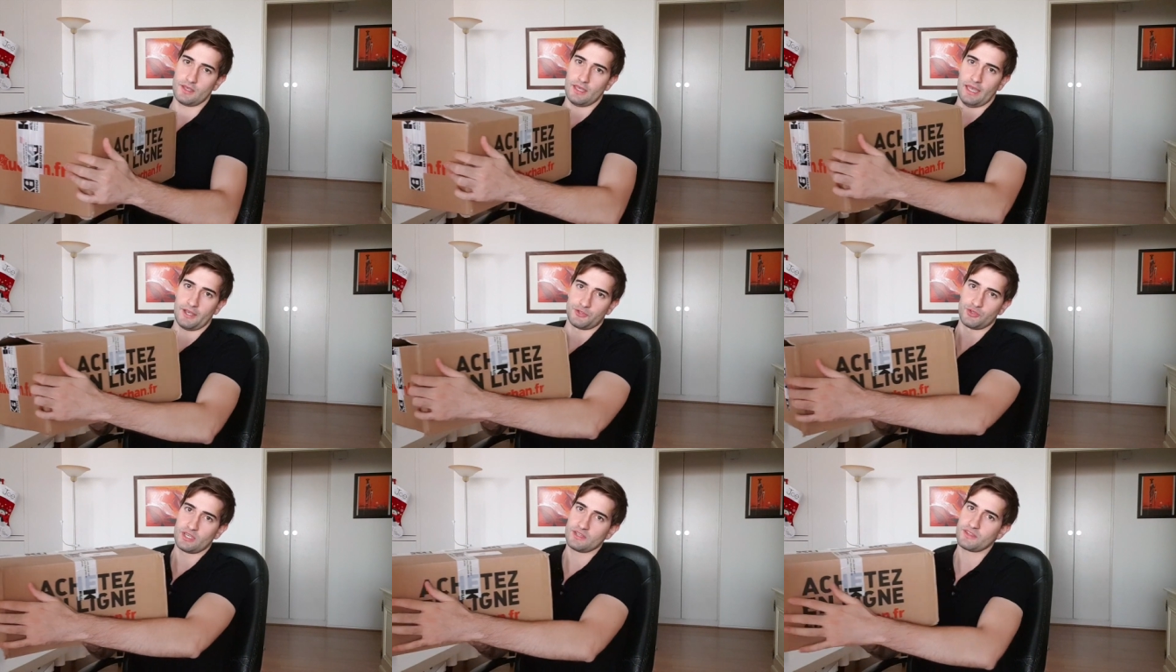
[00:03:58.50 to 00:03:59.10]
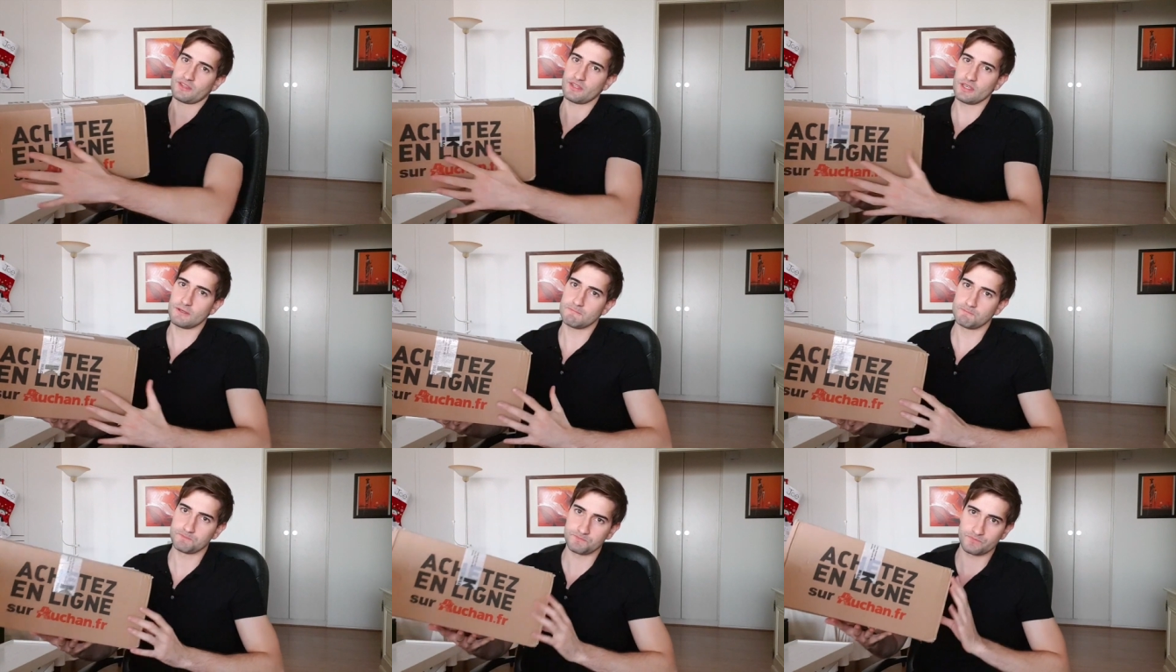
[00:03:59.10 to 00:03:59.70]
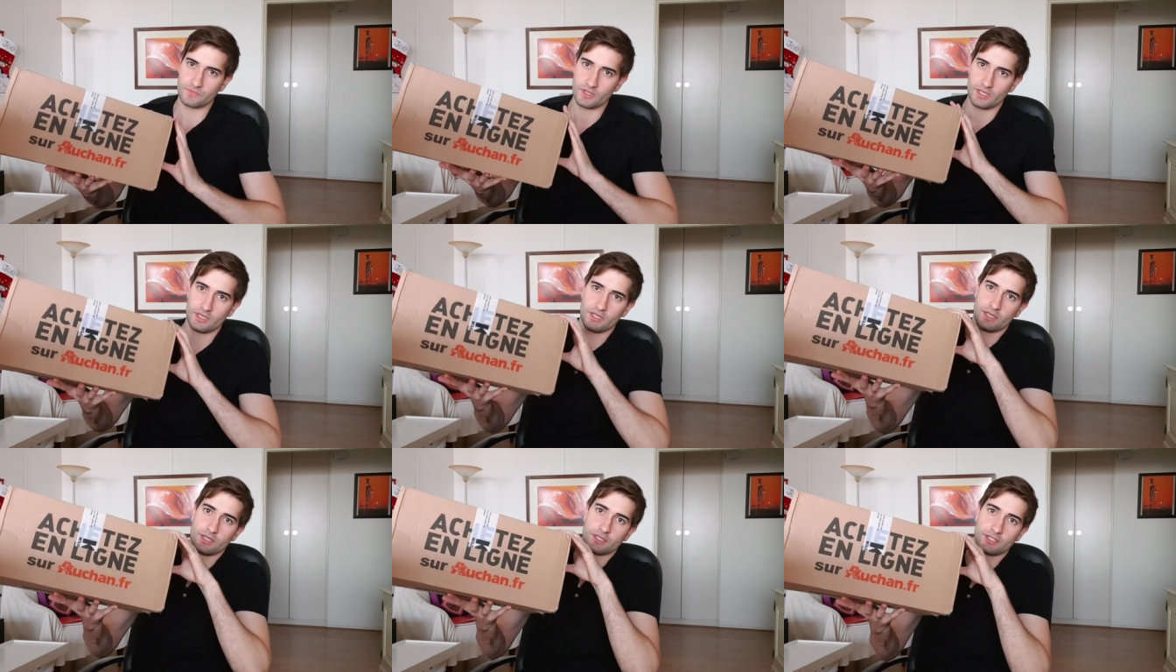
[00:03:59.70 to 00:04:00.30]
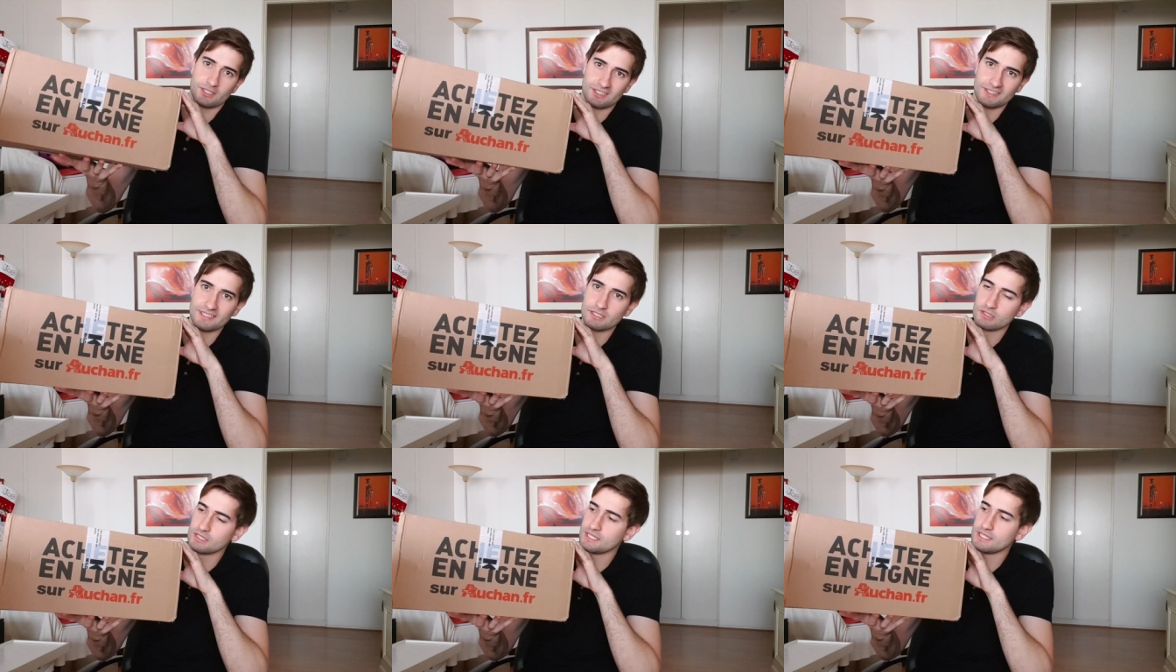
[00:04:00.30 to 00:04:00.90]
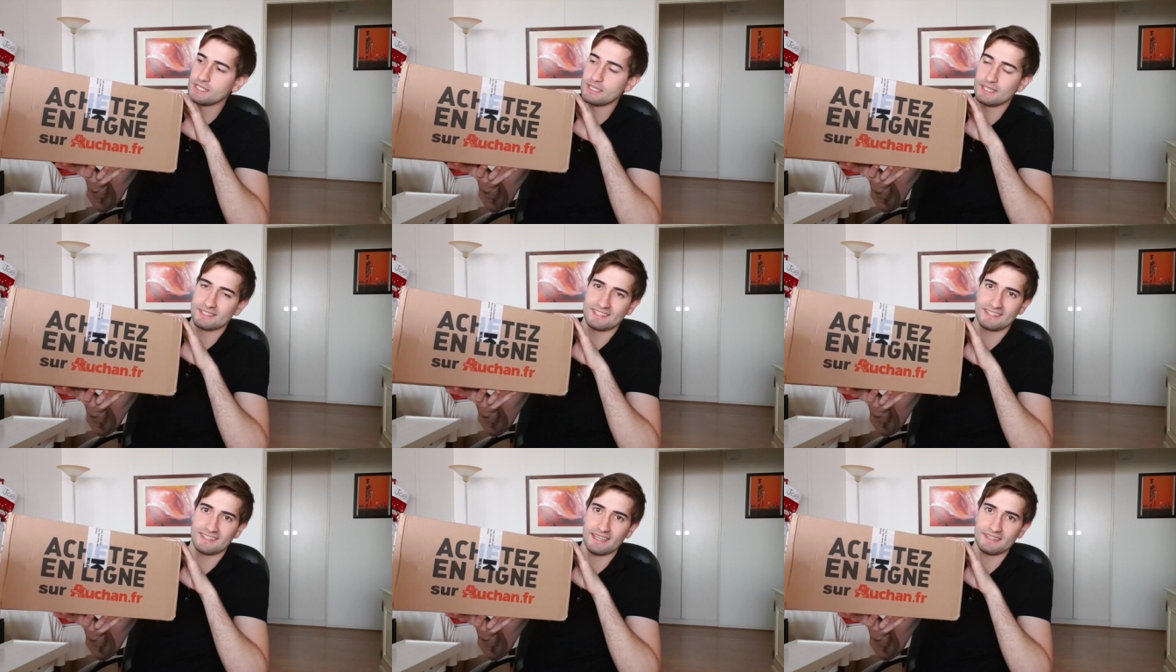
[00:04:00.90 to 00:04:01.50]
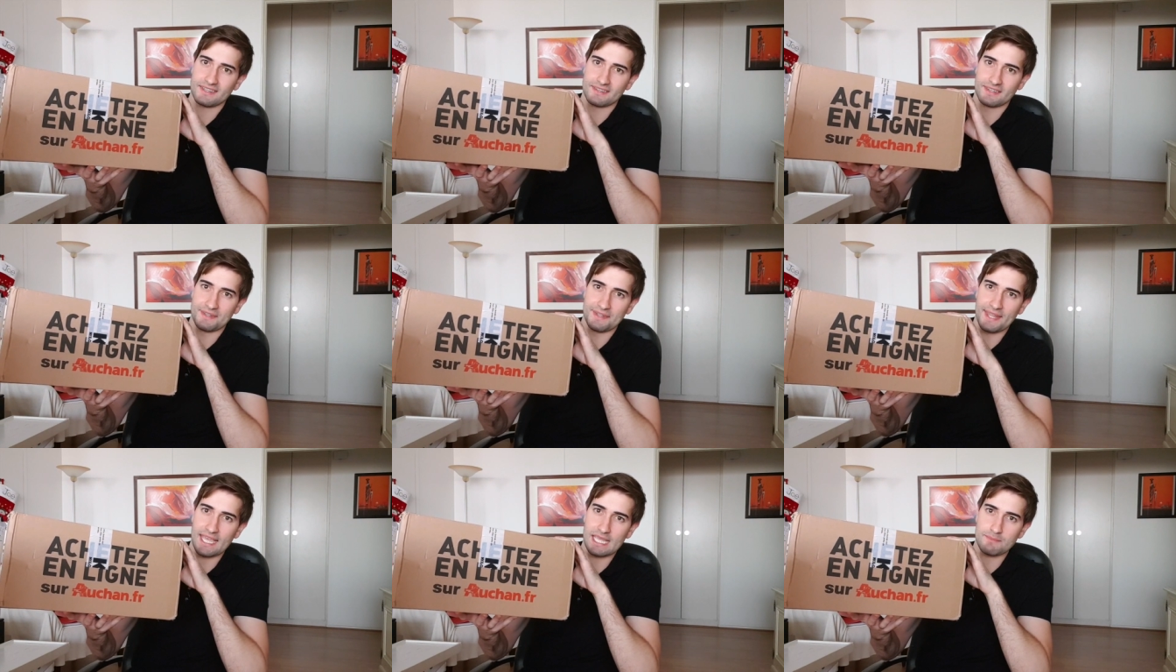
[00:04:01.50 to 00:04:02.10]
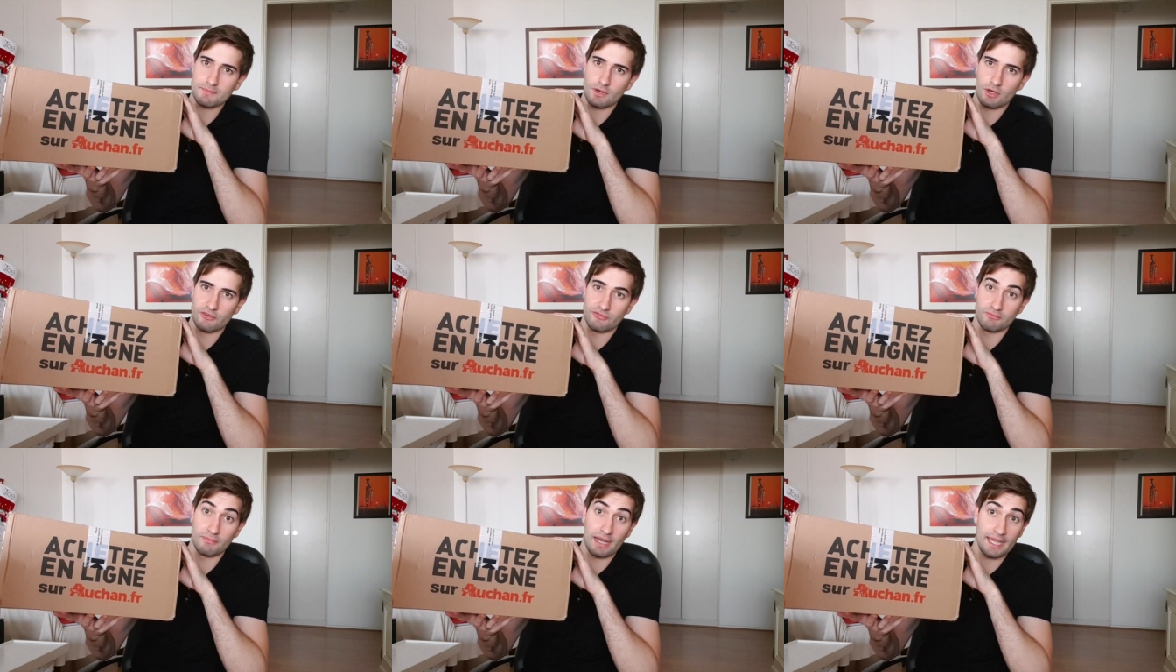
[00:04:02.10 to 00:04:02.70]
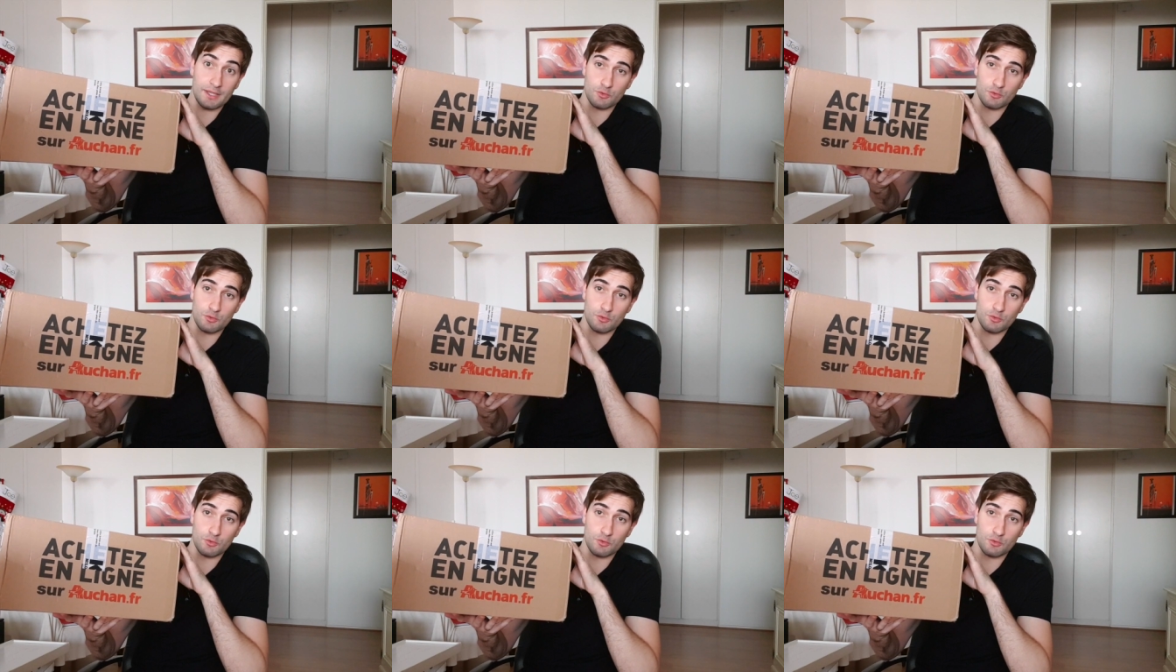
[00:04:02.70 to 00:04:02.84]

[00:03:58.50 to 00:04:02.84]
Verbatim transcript: as you can see, clearly it states the name of my